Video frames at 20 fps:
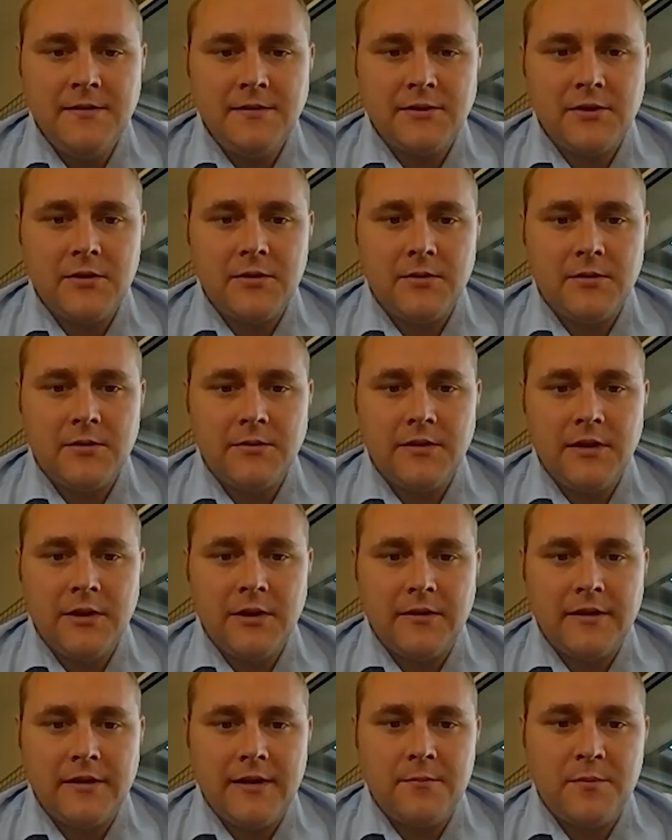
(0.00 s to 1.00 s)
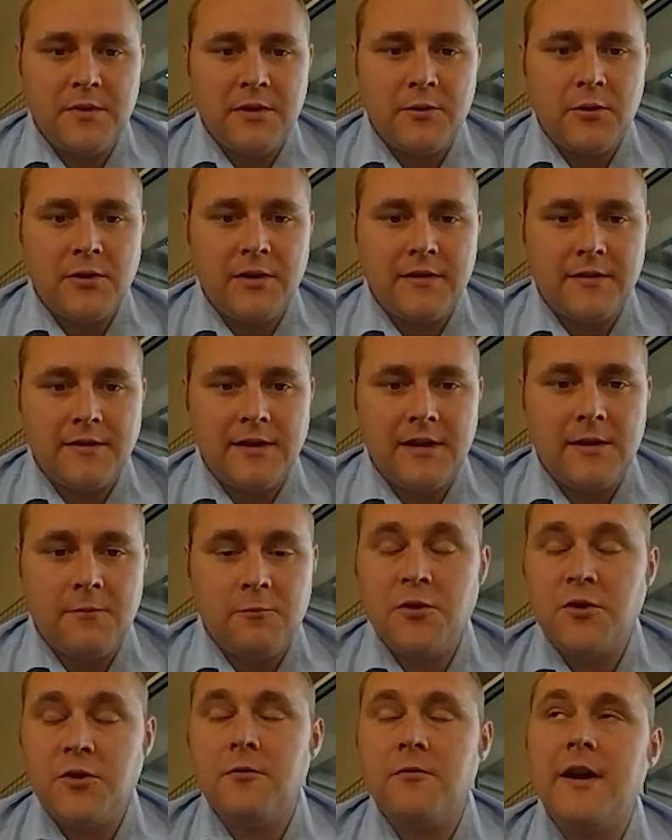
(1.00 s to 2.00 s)
So, it'd be good at,
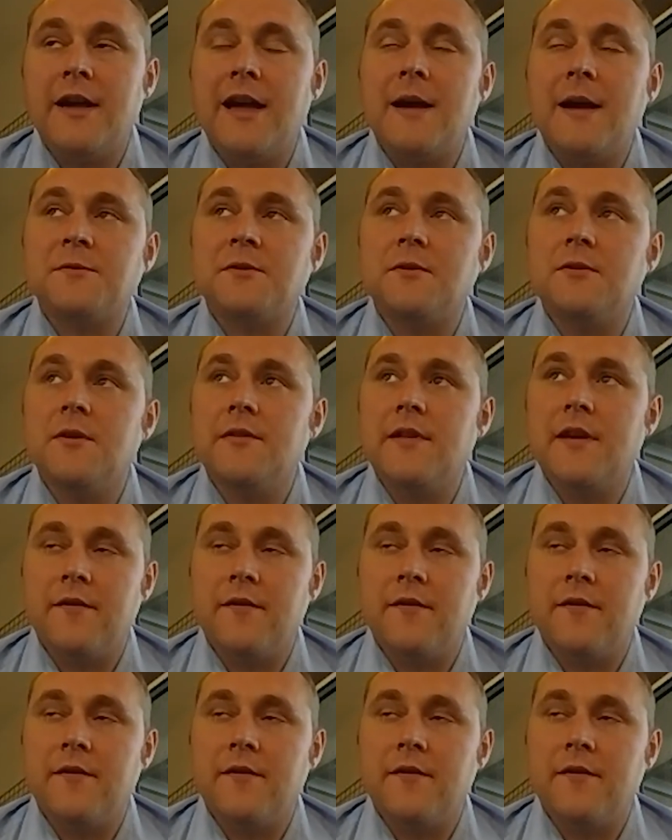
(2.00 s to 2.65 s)
you're right, absolutely.